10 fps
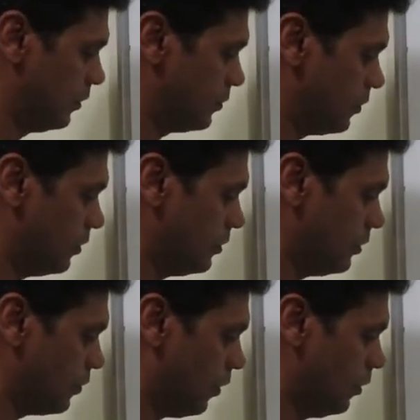So this
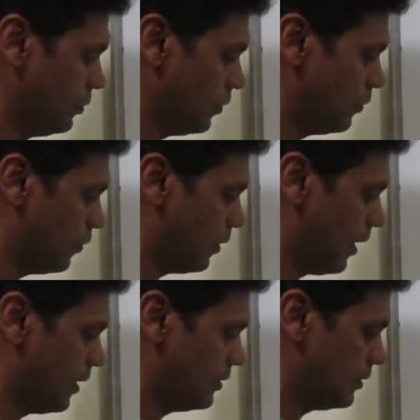is also known
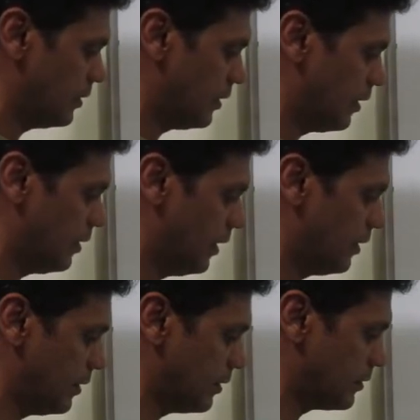as
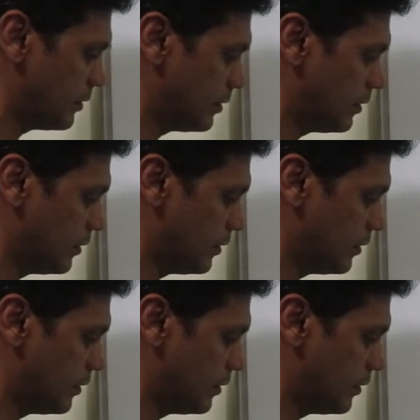debtors.